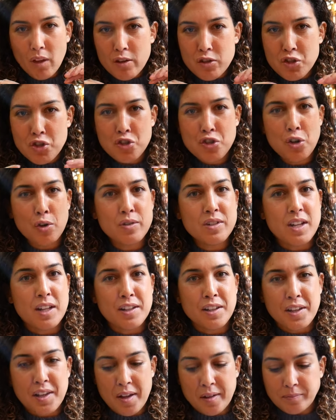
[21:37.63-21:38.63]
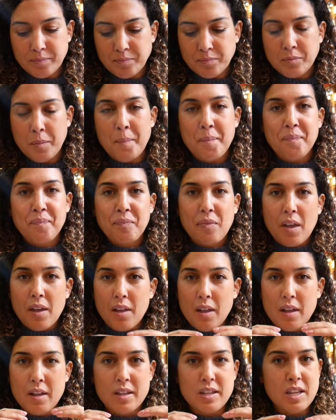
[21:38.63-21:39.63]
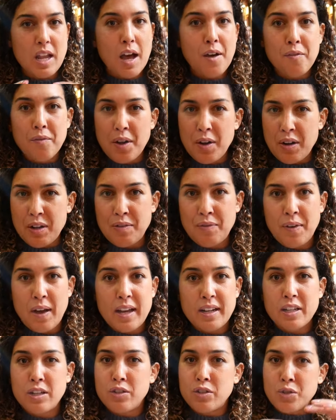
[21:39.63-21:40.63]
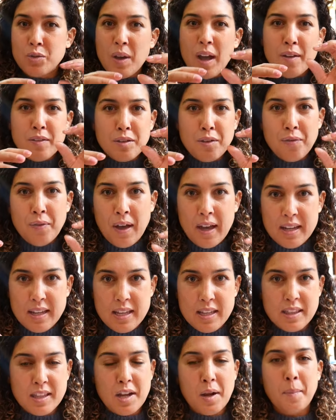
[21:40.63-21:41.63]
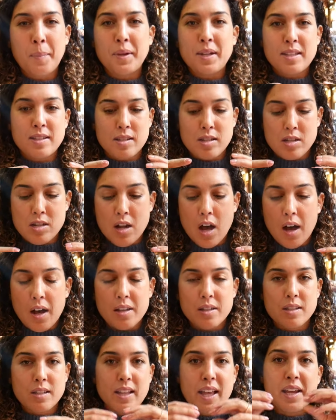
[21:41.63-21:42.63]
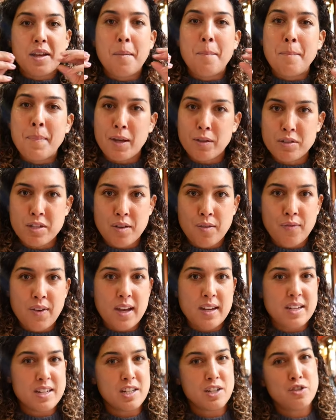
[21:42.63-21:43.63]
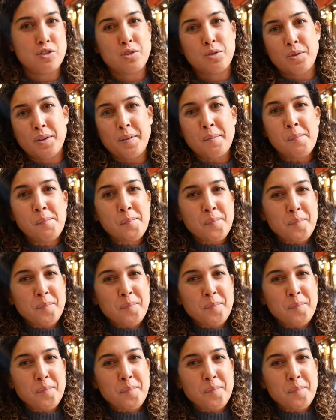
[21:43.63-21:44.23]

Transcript: So delicate. Not very fatty. You do have the fatty in there, but it's not like a melty fattiness to it.